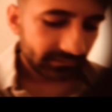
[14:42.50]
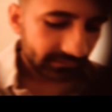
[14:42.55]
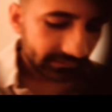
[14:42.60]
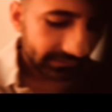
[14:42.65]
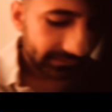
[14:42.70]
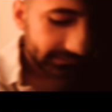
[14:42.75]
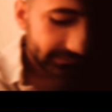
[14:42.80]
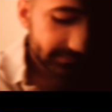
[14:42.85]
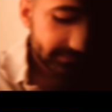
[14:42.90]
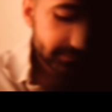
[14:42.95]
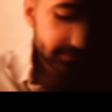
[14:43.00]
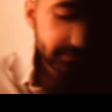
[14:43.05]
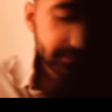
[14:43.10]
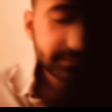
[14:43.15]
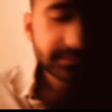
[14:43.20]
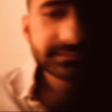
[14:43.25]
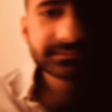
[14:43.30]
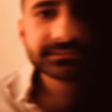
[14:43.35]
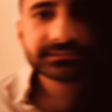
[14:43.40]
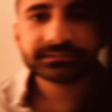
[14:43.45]

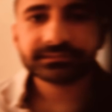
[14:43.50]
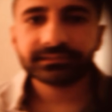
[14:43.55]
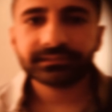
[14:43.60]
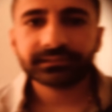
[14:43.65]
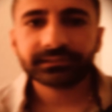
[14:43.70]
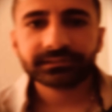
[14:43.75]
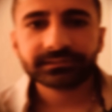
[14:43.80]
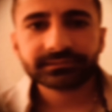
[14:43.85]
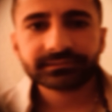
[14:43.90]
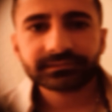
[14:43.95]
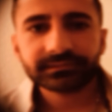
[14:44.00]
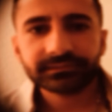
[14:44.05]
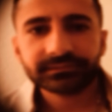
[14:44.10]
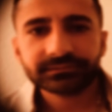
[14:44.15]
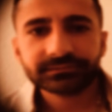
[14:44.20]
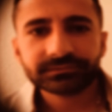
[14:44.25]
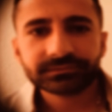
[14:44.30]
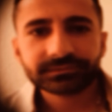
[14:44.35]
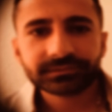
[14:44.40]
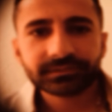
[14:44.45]
Excellent, excellent.
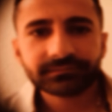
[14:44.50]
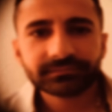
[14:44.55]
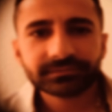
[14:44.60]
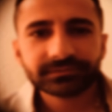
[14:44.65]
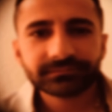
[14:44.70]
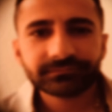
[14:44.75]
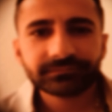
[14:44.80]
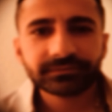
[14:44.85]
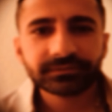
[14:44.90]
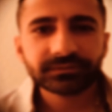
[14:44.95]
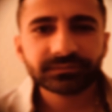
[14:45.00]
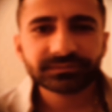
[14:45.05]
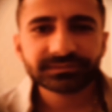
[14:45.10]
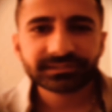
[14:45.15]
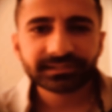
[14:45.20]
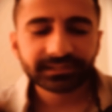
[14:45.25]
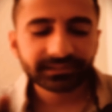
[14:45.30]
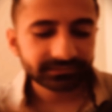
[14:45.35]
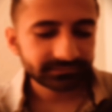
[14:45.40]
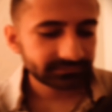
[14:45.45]
Just give it a few
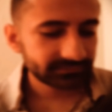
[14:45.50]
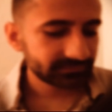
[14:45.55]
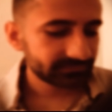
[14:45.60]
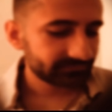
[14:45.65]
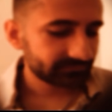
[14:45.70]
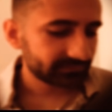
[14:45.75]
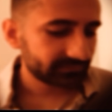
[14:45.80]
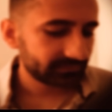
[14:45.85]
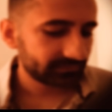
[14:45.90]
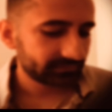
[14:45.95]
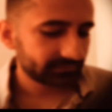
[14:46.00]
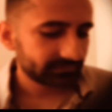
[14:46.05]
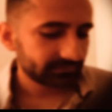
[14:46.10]
seconds for the